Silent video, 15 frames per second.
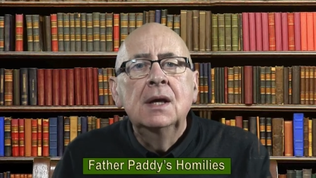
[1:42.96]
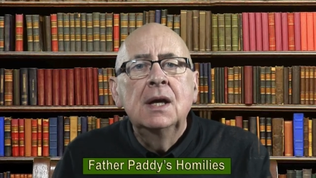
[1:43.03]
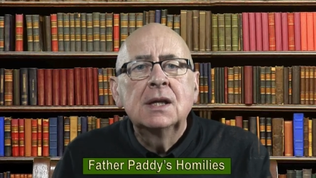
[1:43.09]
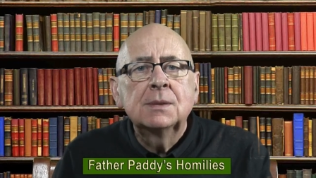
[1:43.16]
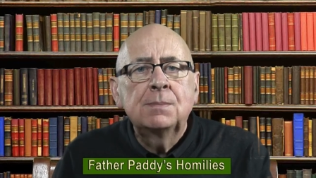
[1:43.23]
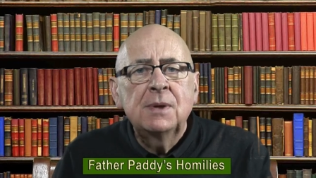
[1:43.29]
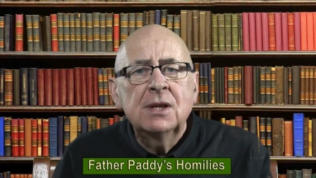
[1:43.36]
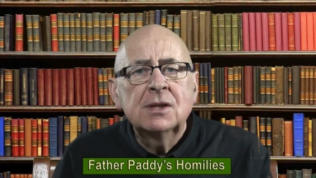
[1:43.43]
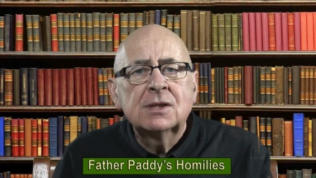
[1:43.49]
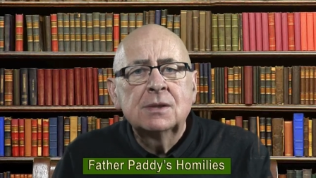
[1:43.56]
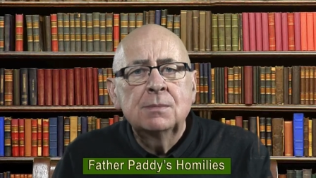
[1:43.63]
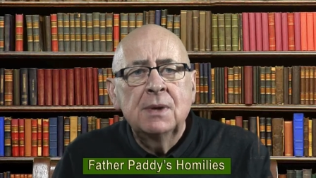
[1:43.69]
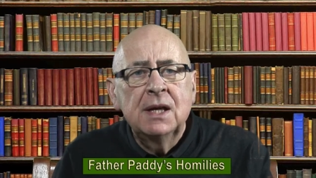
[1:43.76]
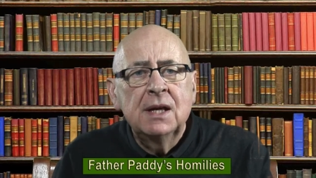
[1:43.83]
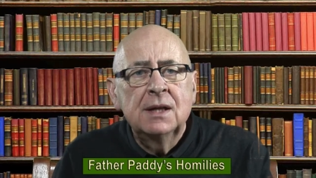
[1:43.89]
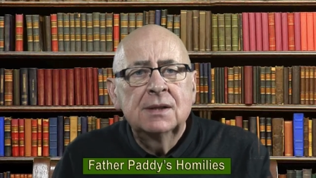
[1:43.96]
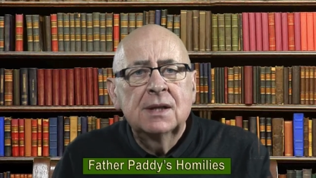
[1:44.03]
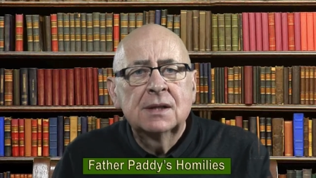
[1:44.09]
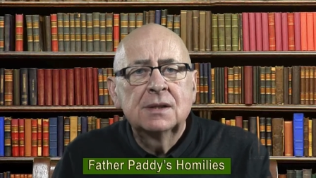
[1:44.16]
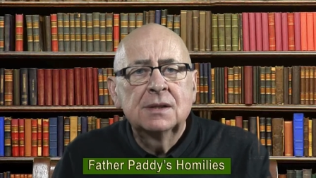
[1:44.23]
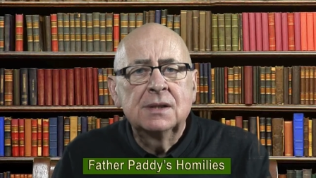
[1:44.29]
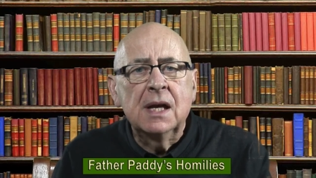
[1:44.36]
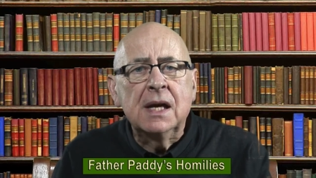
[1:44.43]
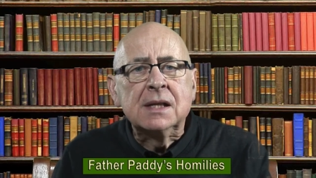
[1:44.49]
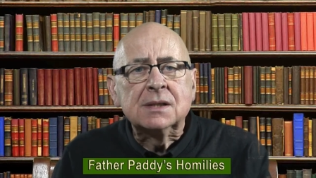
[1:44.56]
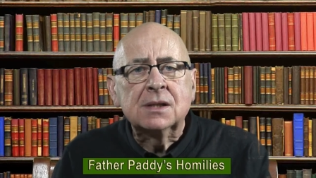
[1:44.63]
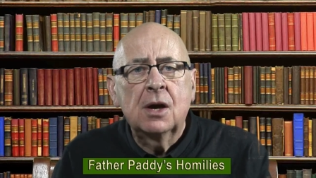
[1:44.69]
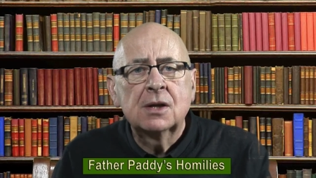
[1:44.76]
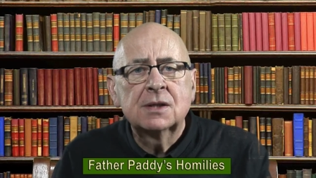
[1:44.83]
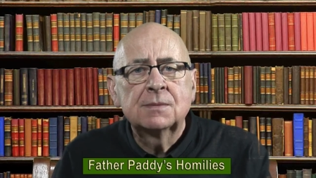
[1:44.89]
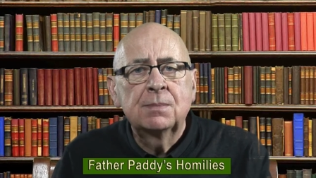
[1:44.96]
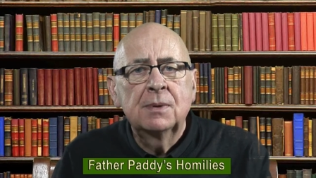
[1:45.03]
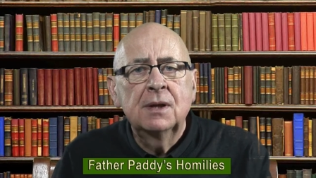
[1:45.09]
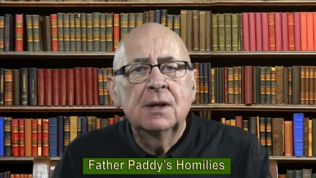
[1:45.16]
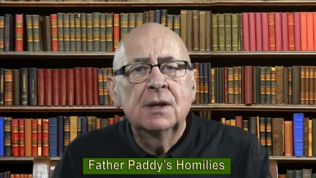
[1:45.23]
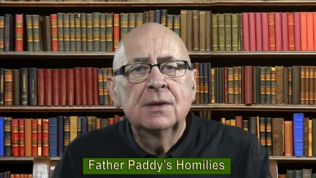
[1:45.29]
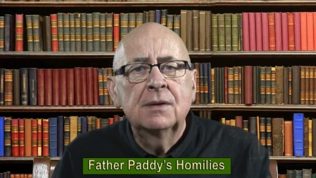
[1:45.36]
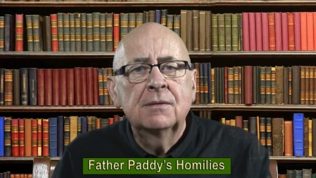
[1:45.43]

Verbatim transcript: It appears to me that from today's Gospel,